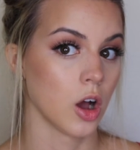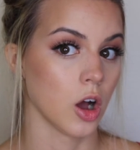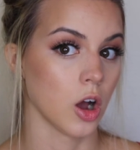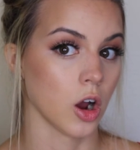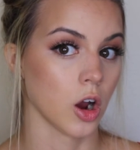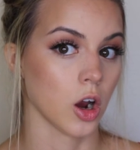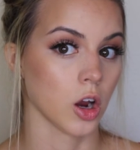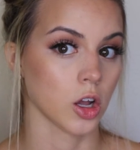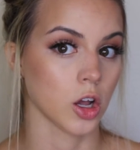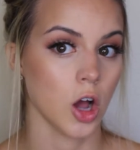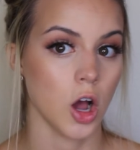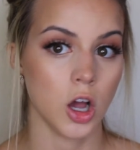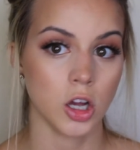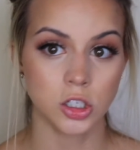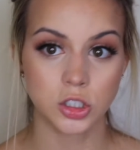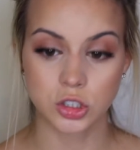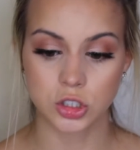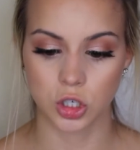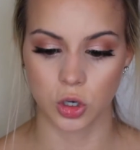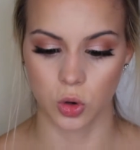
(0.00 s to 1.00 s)
our
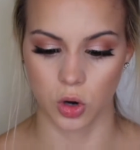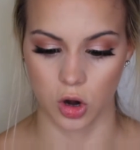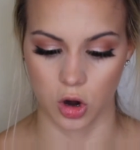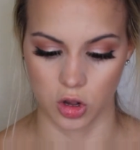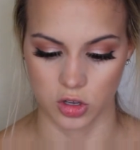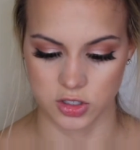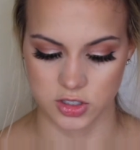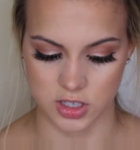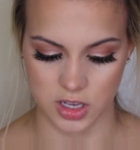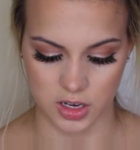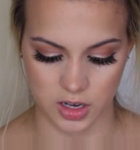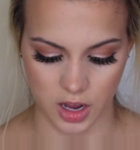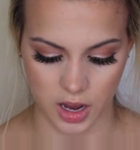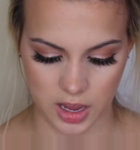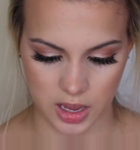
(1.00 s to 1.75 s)
contour all set,